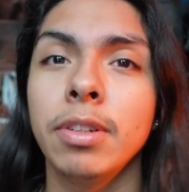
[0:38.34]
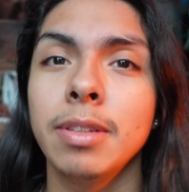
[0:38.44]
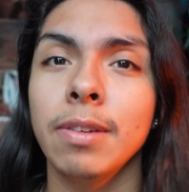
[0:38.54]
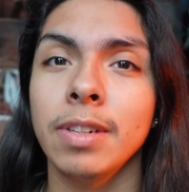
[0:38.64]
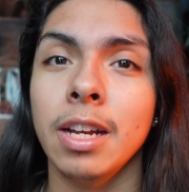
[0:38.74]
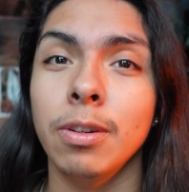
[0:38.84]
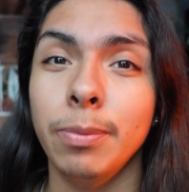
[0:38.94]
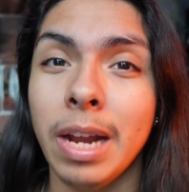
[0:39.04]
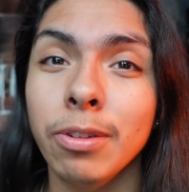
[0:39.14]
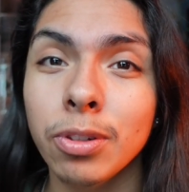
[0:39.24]
just never got
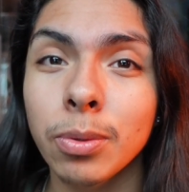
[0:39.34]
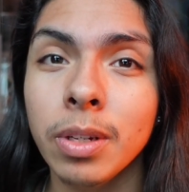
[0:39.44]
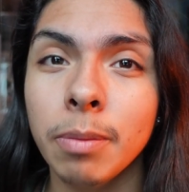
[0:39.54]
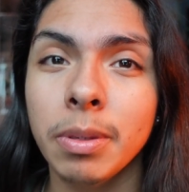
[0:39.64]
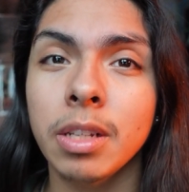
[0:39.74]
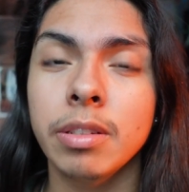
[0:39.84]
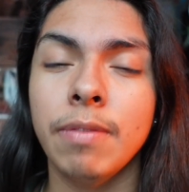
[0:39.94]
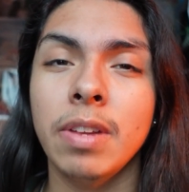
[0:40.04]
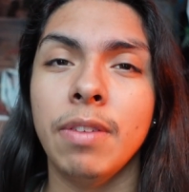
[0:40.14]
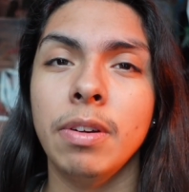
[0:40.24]
around to it because
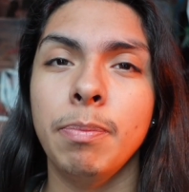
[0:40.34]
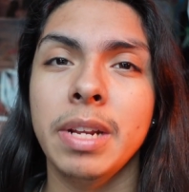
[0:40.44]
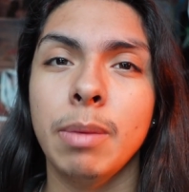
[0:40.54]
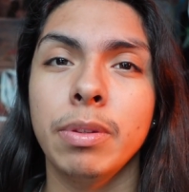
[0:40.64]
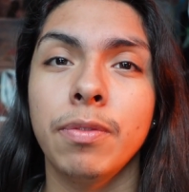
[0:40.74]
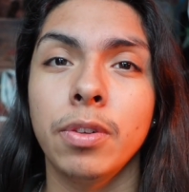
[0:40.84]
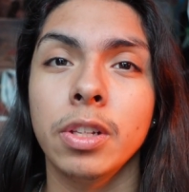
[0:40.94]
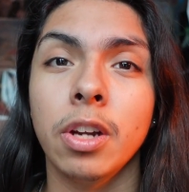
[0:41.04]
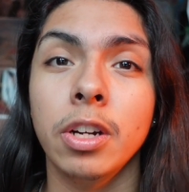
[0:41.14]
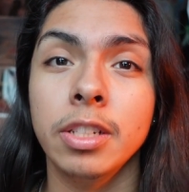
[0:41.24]
I've never been able to
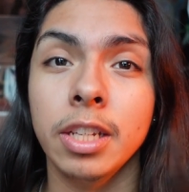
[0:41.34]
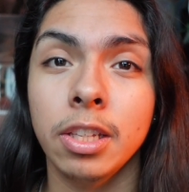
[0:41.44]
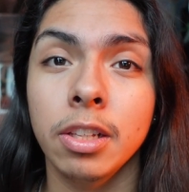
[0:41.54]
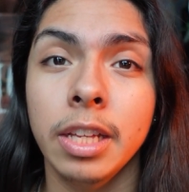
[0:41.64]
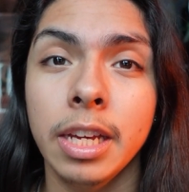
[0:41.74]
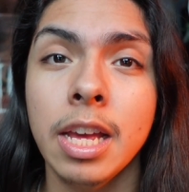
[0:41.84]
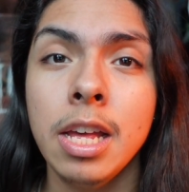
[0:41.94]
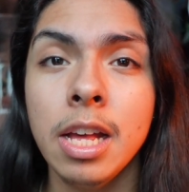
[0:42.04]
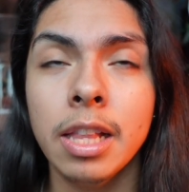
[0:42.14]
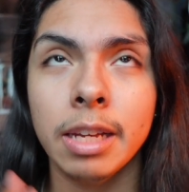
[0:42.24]
fully articulate
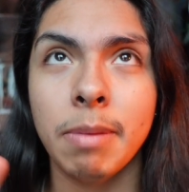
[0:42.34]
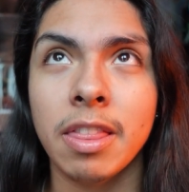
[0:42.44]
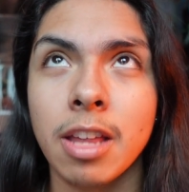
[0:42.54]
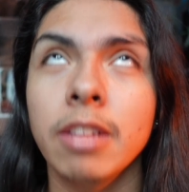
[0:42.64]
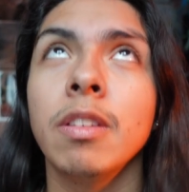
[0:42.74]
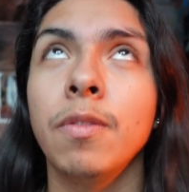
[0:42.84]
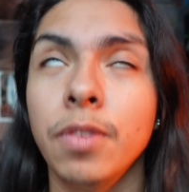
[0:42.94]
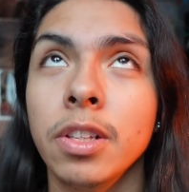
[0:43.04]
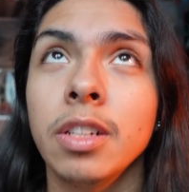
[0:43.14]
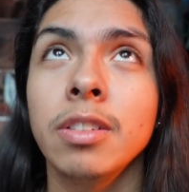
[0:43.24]
like my thoughts and
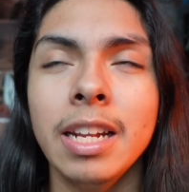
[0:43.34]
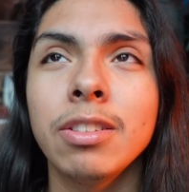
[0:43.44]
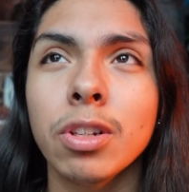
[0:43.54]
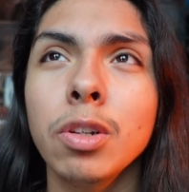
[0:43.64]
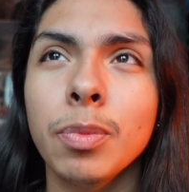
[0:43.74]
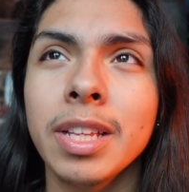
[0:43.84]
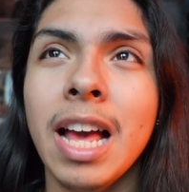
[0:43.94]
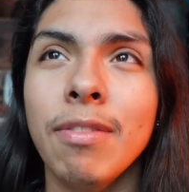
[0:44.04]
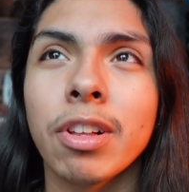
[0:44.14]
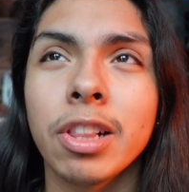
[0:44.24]
feelings, and I still don't really
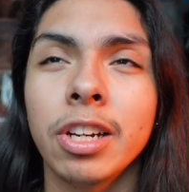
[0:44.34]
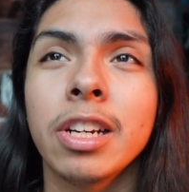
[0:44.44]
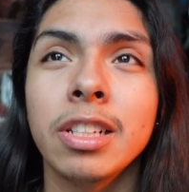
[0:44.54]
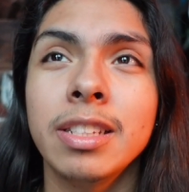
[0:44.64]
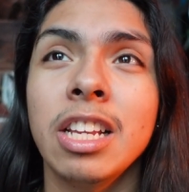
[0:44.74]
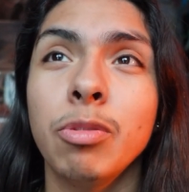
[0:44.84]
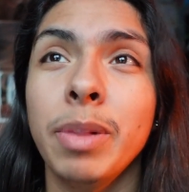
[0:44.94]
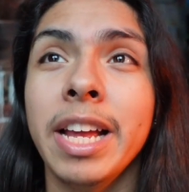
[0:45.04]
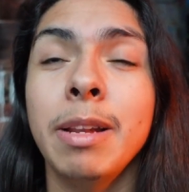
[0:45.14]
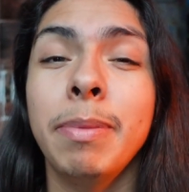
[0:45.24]
have a clear and concise
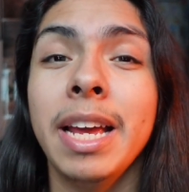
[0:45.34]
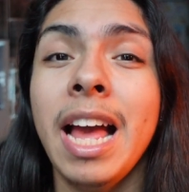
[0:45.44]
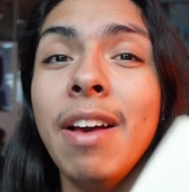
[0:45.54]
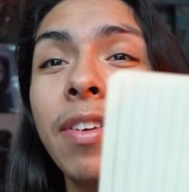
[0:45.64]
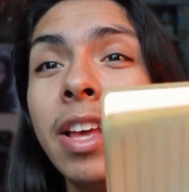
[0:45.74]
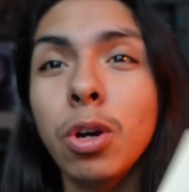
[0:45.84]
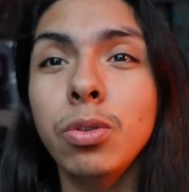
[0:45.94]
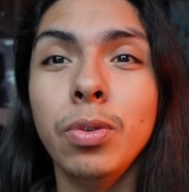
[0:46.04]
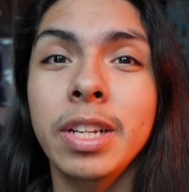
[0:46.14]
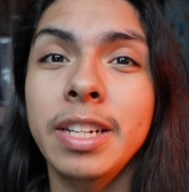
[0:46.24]
plan, but I have
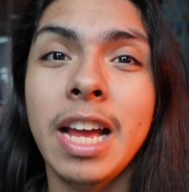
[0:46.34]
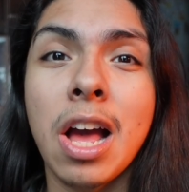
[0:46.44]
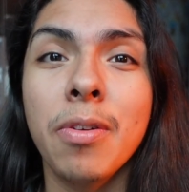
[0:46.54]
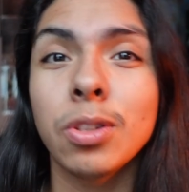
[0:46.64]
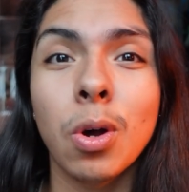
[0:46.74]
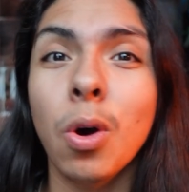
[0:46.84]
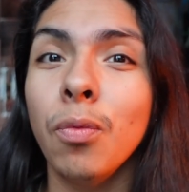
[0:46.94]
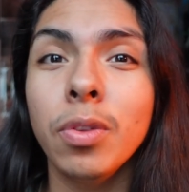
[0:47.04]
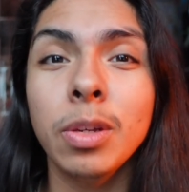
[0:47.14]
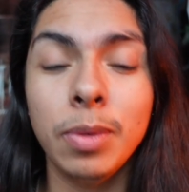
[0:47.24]
notes written down, so
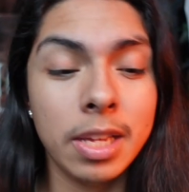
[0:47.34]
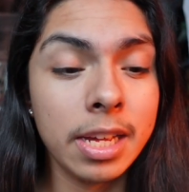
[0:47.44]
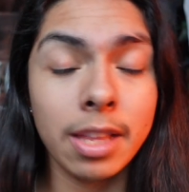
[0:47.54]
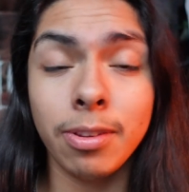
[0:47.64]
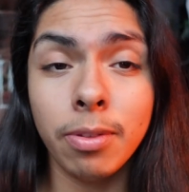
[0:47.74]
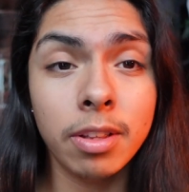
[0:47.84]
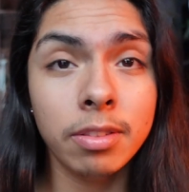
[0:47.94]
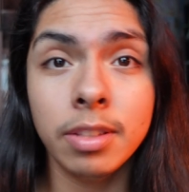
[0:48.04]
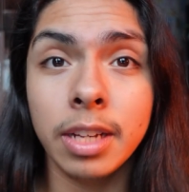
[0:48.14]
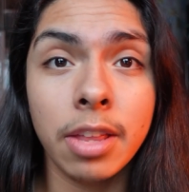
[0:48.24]
hopefully we can get through
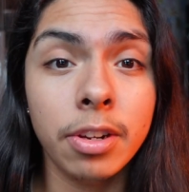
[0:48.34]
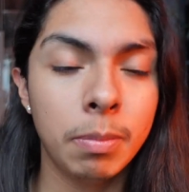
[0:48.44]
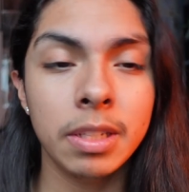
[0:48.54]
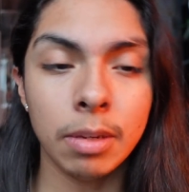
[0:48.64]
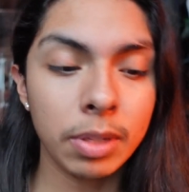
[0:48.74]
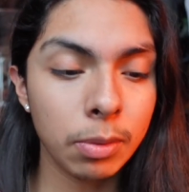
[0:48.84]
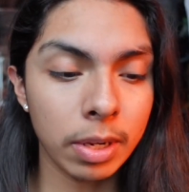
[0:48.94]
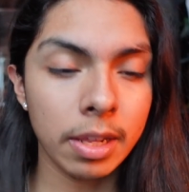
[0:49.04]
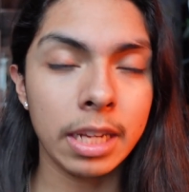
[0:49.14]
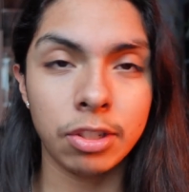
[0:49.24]
this together because I really
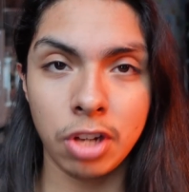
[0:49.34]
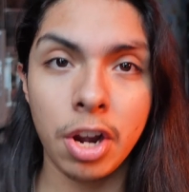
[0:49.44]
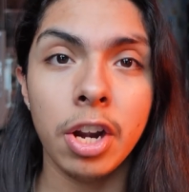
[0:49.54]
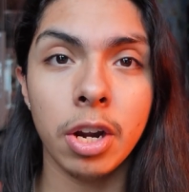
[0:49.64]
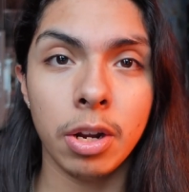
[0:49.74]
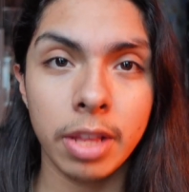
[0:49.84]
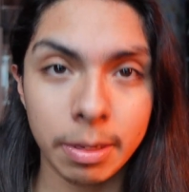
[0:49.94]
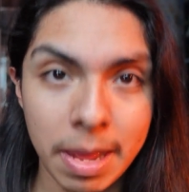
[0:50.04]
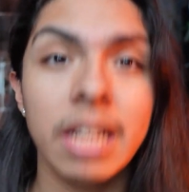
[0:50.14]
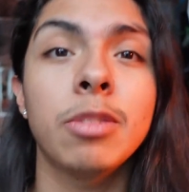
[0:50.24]
want to like share
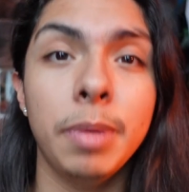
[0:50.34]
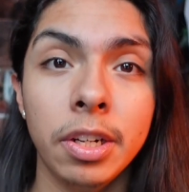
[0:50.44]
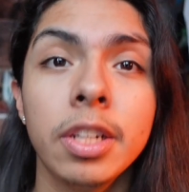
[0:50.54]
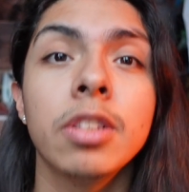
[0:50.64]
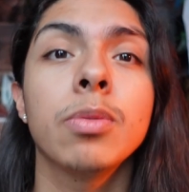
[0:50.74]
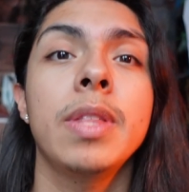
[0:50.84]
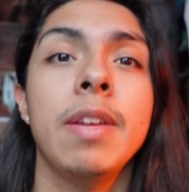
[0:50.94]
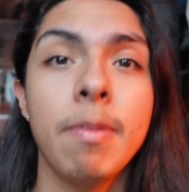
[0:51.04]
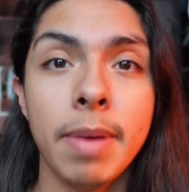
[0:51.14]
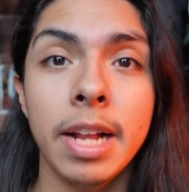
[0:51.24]
like my experience with
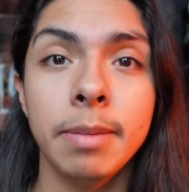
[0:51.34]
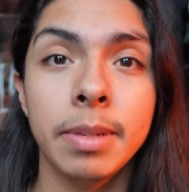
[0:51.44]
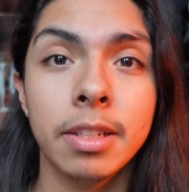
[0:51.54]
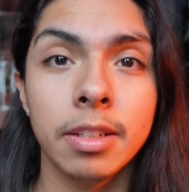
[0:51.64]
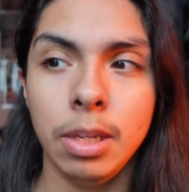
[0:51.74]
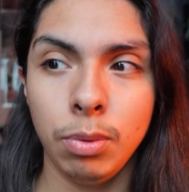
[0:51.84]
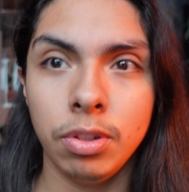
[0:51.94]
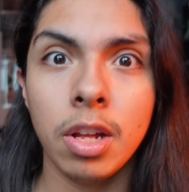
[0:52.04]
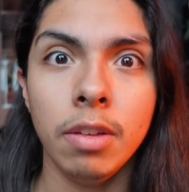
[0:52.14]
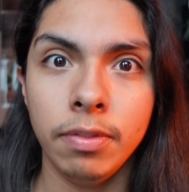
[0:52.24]
everybody because it was
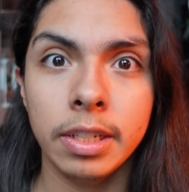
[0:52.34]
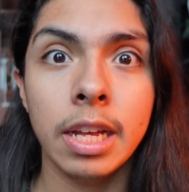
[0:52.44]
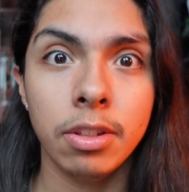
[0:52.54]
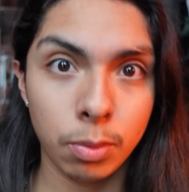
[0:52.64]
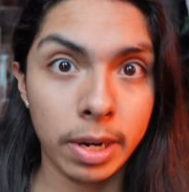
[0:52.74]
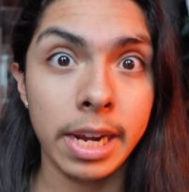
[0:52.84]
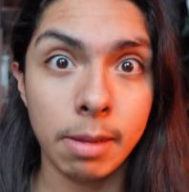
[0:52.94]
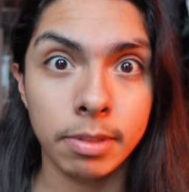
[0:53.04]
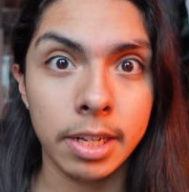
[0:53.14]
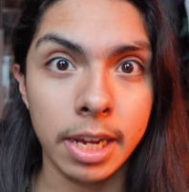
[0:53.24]
tough to get to where I
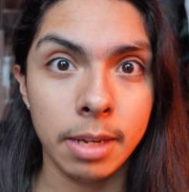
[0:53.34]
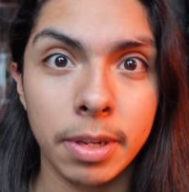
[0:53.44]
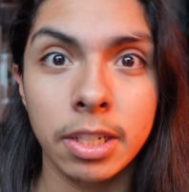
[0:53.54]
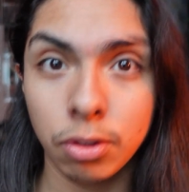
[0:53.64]
am today, but it's